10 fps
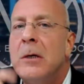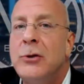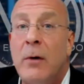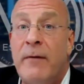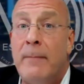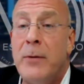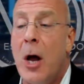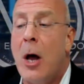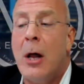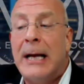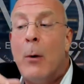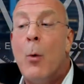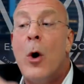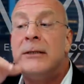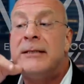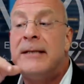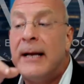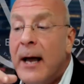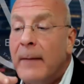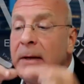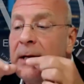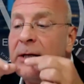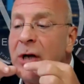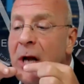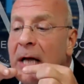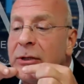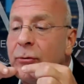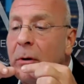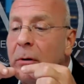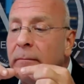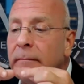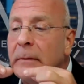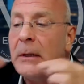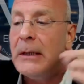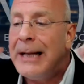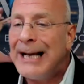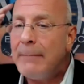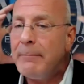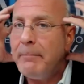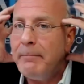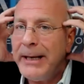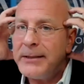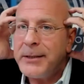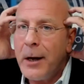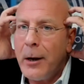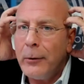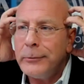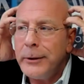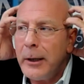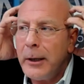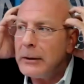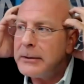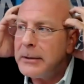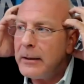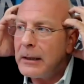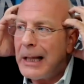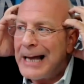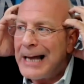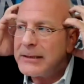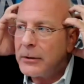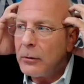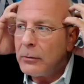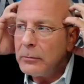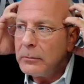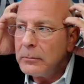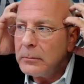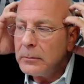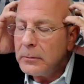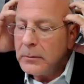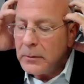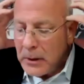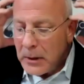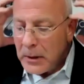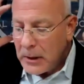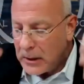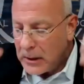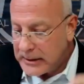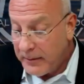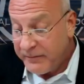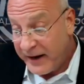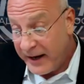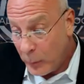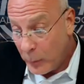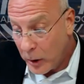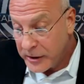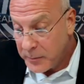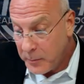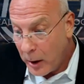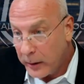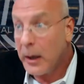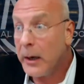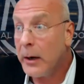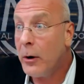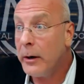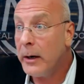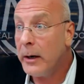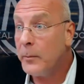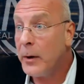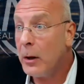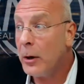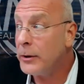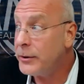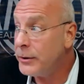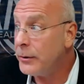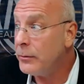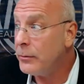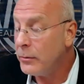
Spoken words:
So if I'm y'all, I got one stick up each nostril. I got my beats on, you know, listening to the classical. Because I'm a fan of working smart, not hard, and I hope y'all are too.